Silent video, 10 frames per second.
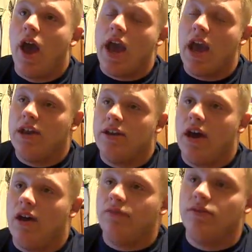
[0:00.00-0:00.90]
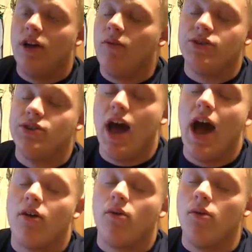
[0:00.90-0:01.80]
and that was
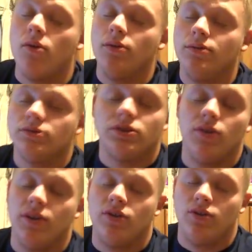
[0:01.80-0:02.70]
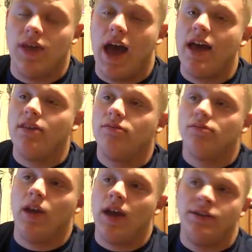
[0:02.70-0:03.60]
not cool. Don't do that.
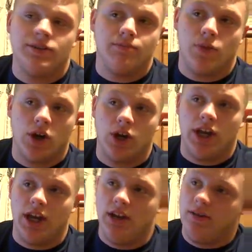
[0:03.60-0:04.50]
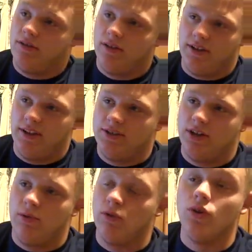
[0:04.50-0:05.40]
Ate some Burger King
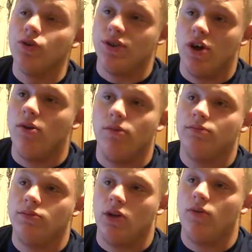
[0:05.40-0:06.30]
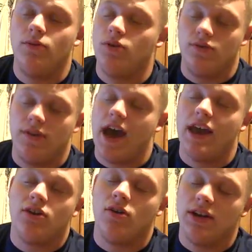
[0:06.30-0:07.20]
cinnamon rolls. No, don't do
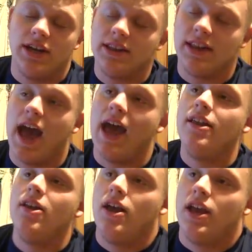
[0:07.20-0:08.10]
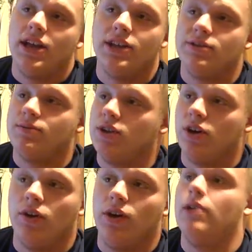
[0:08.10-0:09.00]
that. Don't eat that. Eat some
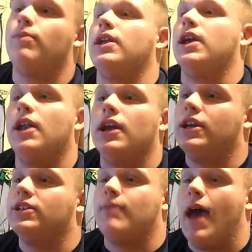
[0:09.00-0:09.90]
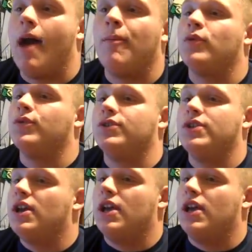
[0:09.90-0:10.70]
cereal, eat a banana, eat some apples.